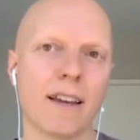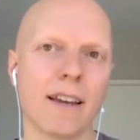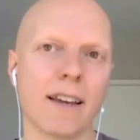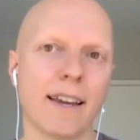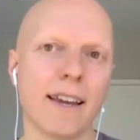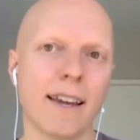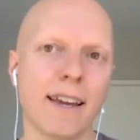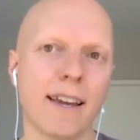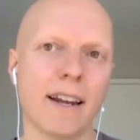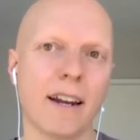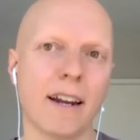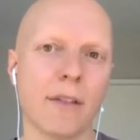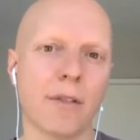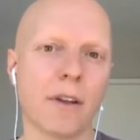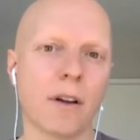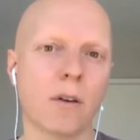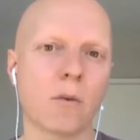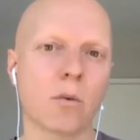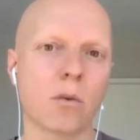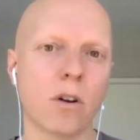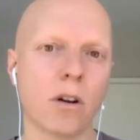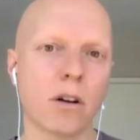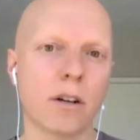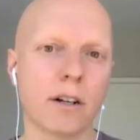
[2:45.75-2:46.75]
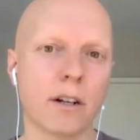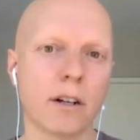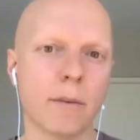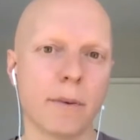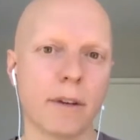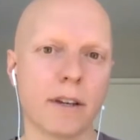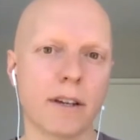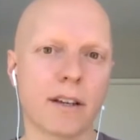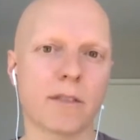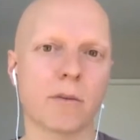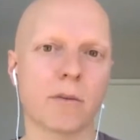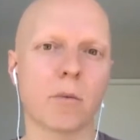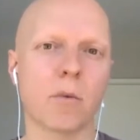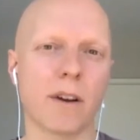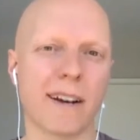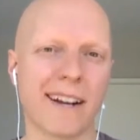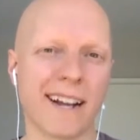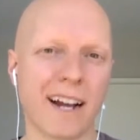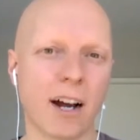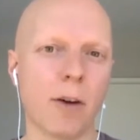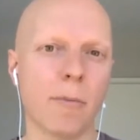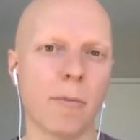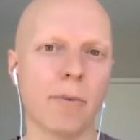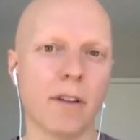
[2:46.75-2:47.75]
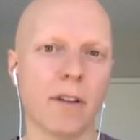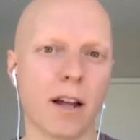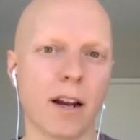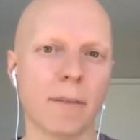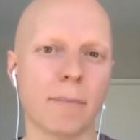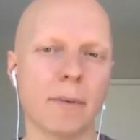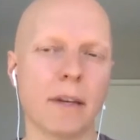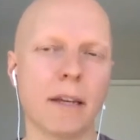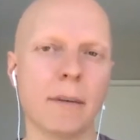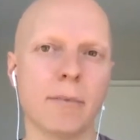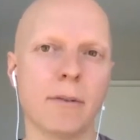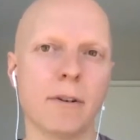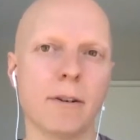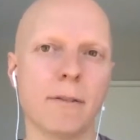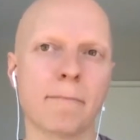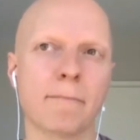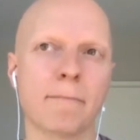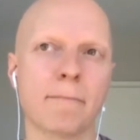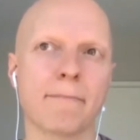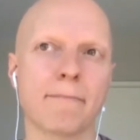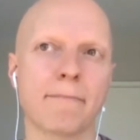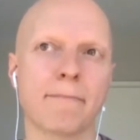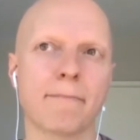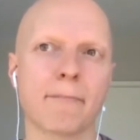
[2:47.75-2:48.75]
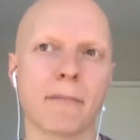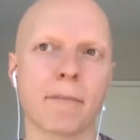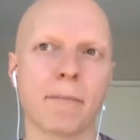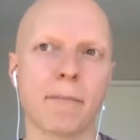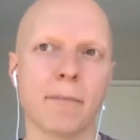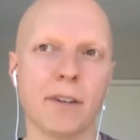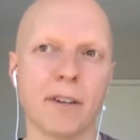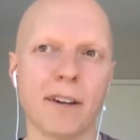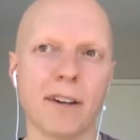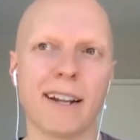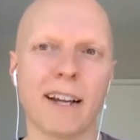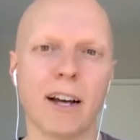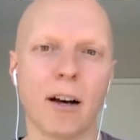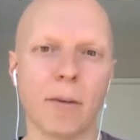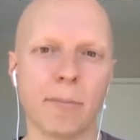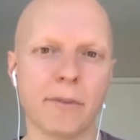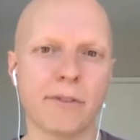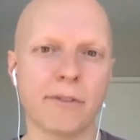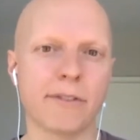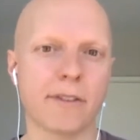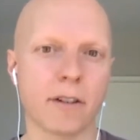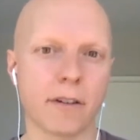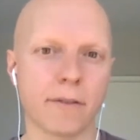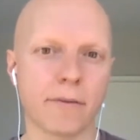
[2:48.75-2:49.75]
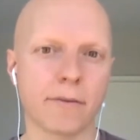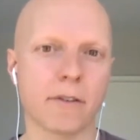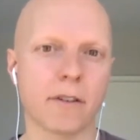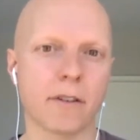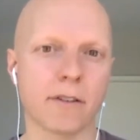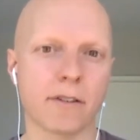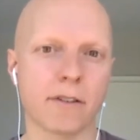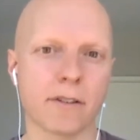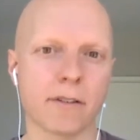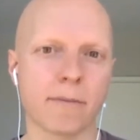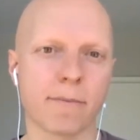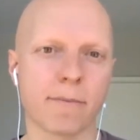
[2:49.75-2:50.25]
And I think we're all here because we want to help a lot of people. But you got to help yourself first.